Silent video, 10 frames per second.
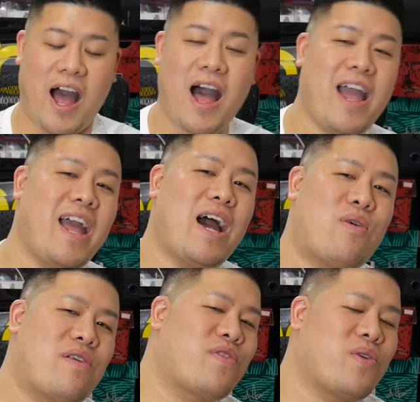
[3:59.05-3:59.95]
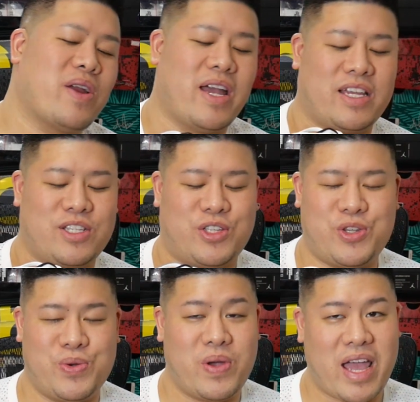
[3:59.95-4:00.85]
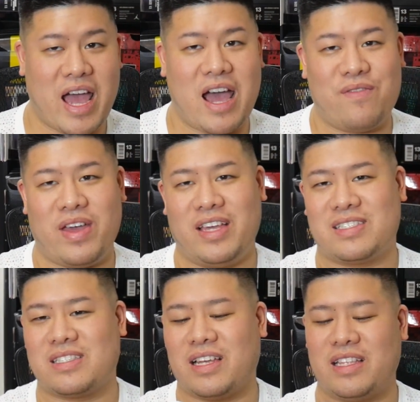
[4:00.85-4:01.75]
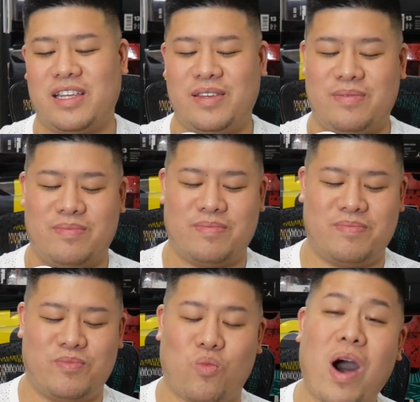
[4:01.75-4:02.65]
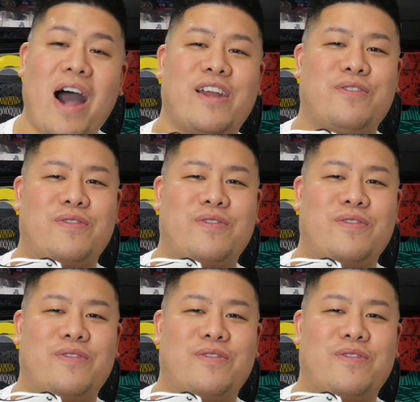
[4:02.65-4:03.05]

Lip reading: I, however, do have a slightly wide